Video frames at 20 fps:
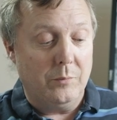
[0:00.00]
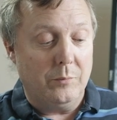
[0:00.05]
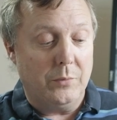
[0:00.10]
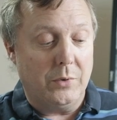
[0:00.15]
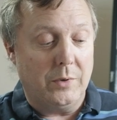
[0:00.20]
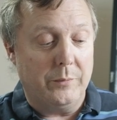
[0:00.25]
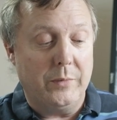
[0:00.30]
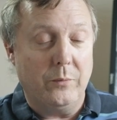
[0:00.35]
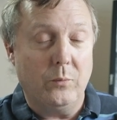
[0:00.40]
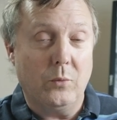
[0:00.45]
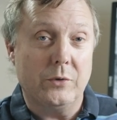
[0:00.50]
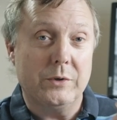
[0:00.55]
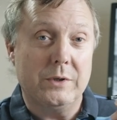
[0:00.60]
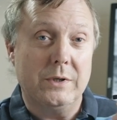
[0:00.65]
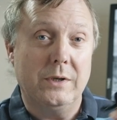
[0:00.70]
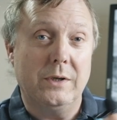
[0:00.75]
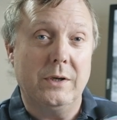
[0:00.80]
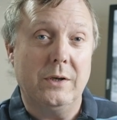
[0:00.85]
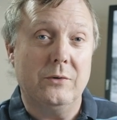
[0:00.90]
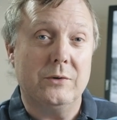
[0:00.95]
But I've been
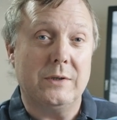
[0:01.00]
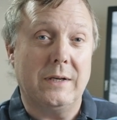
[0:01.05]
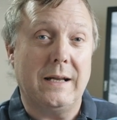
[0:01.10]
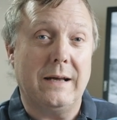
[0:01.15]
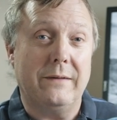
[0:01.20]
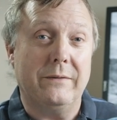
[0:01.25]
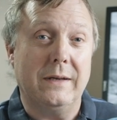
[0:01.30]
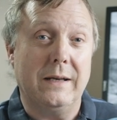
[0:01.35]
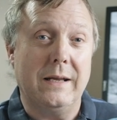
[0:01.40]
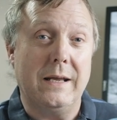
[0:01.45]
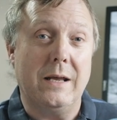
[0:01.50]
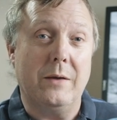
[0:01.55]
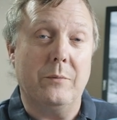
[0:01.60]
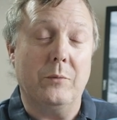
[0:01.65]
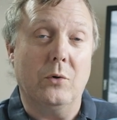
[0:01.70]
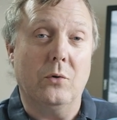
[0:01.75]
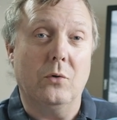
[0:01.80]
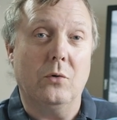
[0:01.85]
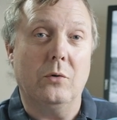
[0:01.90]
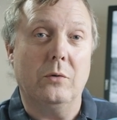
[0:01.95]
wanting to use a lavalier
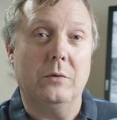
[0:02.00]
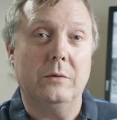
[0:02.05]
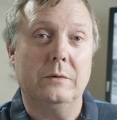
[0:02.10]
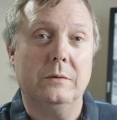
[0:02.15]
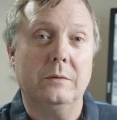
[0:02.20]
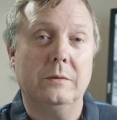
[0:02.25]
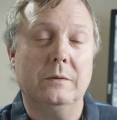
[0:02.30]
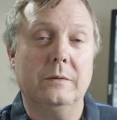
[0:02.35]
more